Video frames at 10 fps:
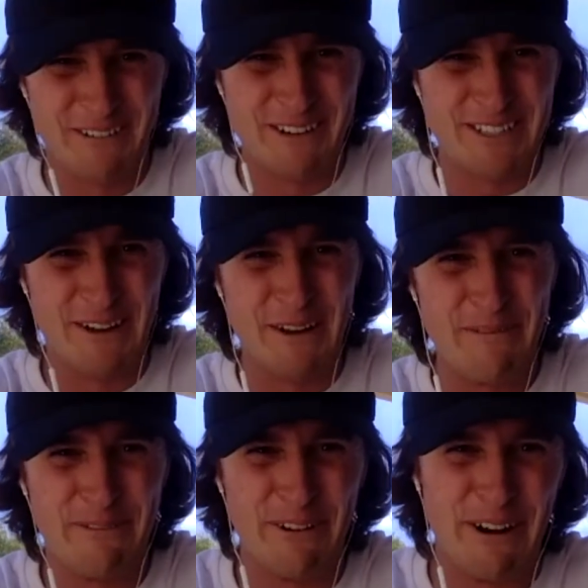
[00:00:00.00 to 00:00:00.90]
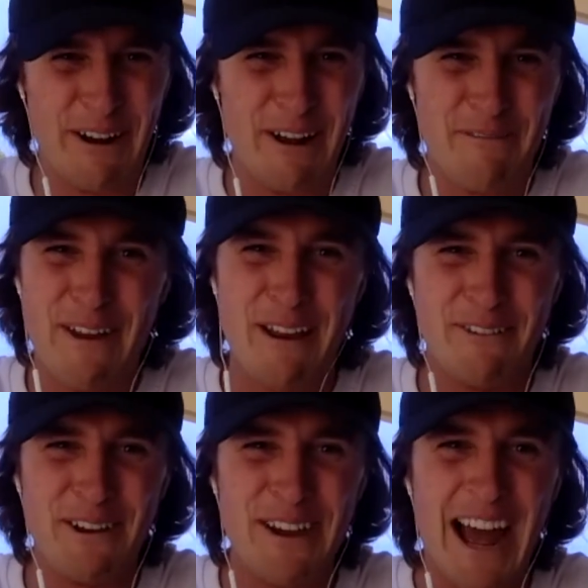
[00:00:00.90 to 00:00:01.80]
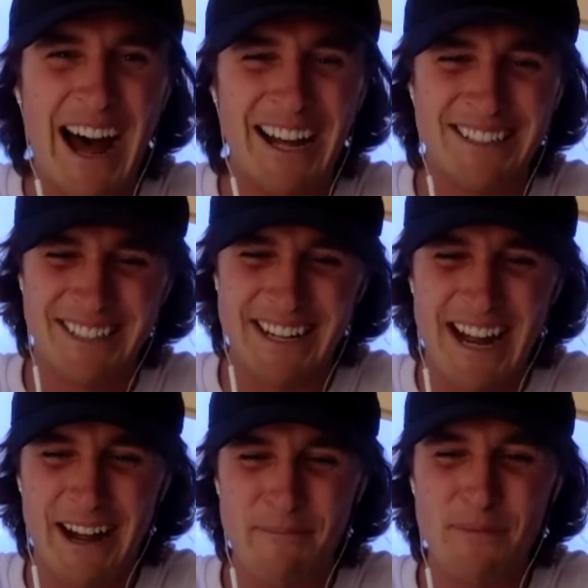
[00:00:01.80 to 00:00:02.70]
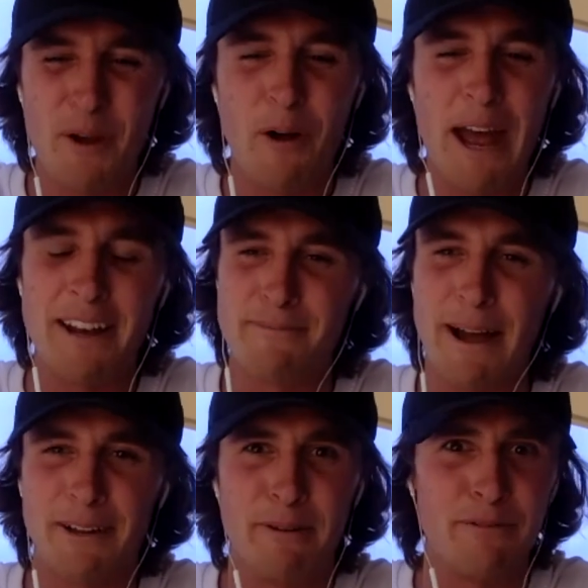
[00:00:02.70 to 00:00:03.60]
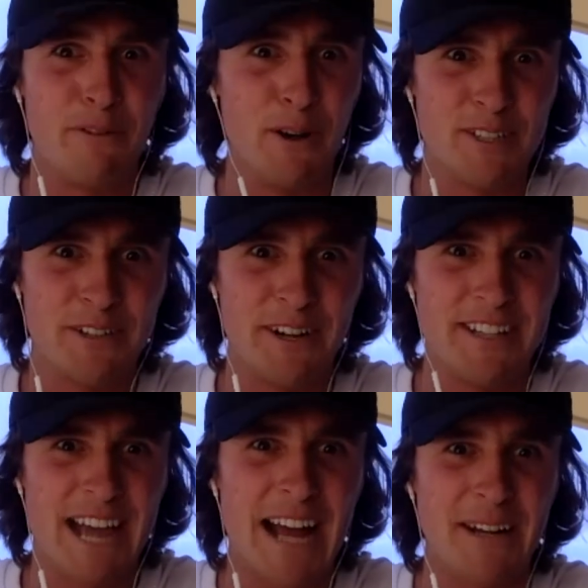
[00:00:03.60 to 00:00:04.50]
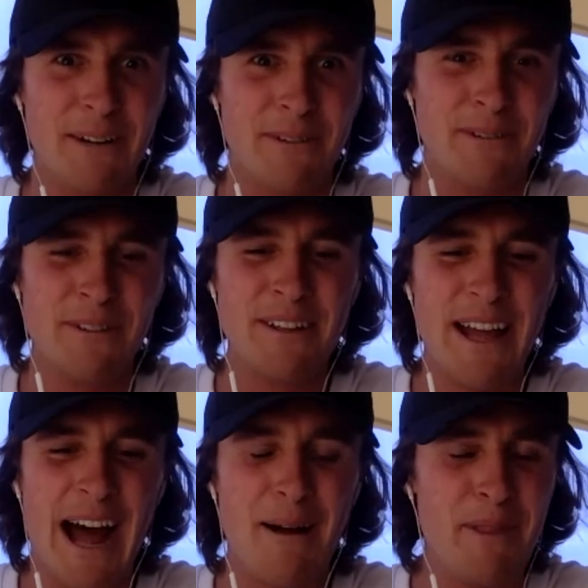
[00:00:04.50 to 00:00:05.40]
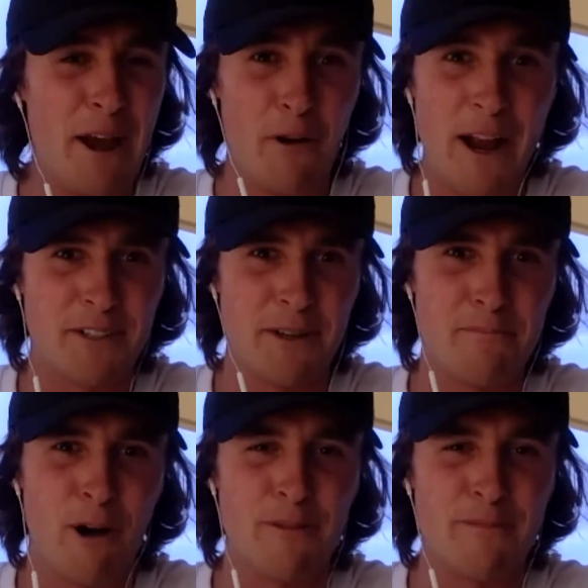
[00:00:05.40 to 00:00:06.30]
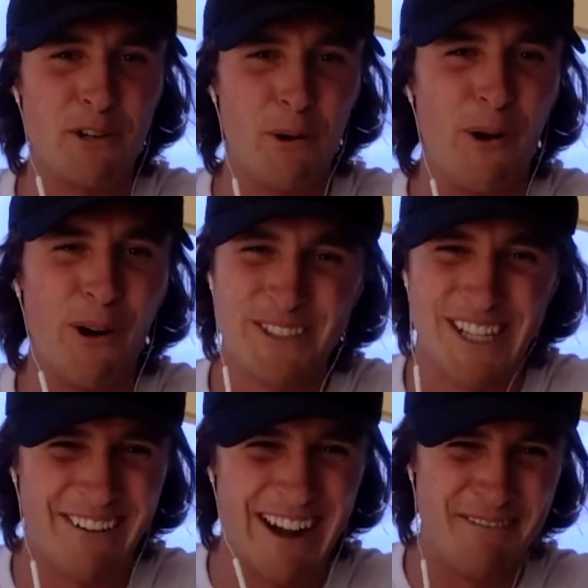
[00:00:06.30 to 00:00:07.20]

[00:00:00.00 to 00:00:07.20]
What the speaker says: returned for a fair few yards. And I had to make my first career tackle there, and actually broke my jaw. So I